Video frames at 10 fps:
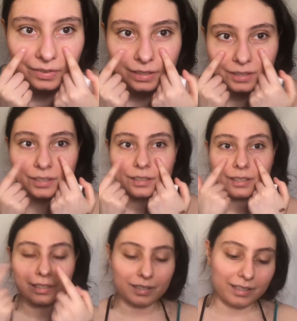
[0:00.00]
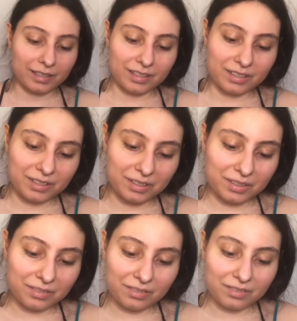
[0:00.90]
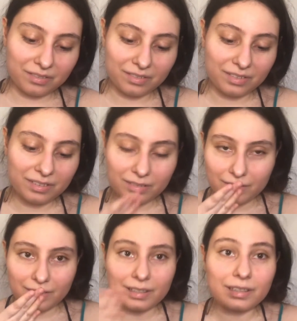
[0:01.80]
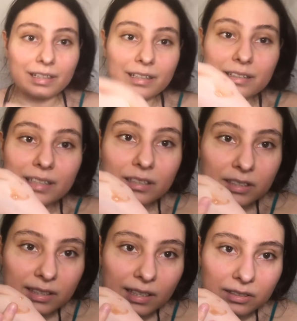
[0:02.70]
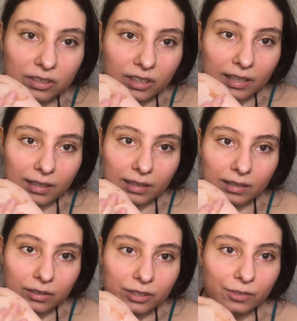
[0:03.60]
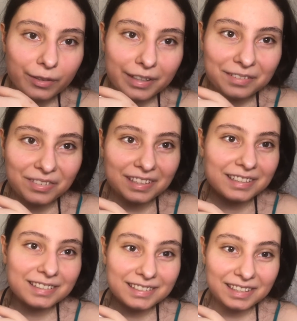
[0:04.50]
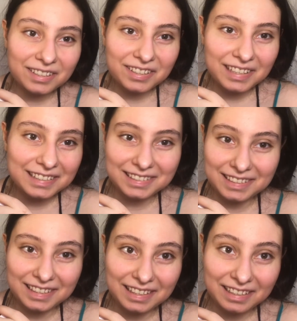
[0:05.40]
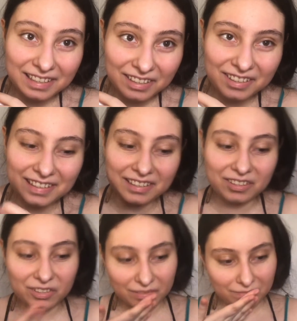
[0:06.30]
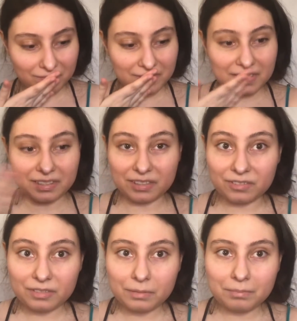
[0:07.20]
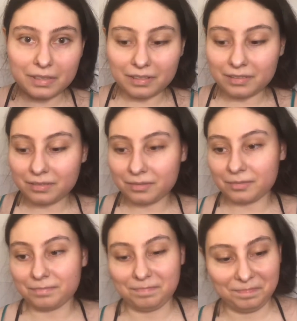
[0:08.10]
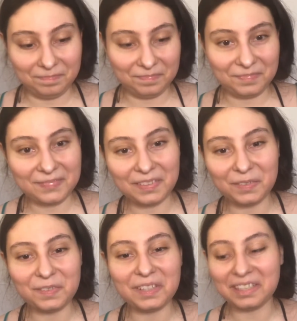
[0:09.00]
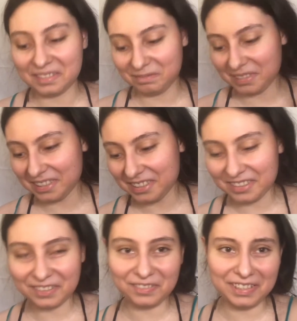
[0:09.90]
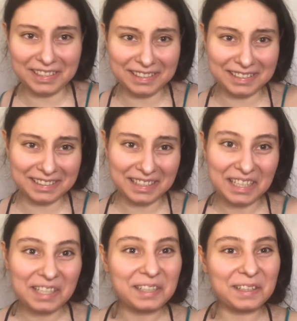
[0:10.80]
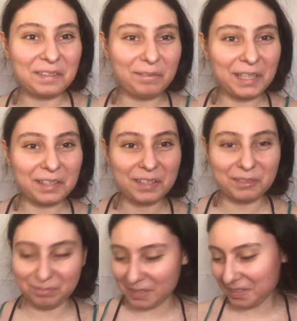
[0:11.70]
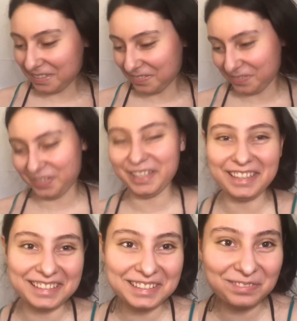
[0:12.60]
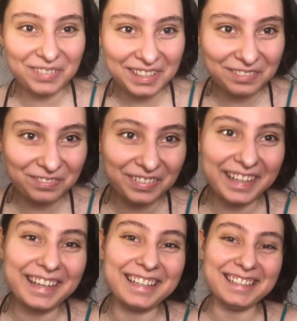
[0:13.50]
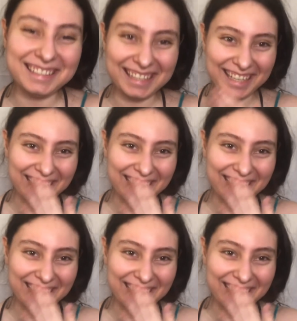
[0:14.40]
right here. So, and that looks like jelly or gravy. That doesn't look like skincare, like serum. I don't know. I'm kind of nervous. Now my heartbeat is beating fast.